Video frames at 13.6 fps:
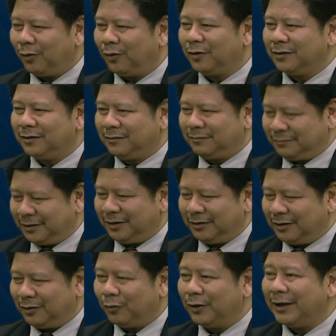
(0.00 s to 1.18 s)
all
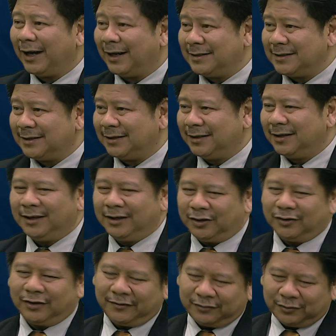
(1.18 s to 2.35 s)
the only answer.
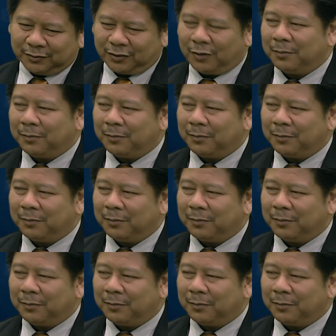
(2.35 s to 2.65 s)
You have to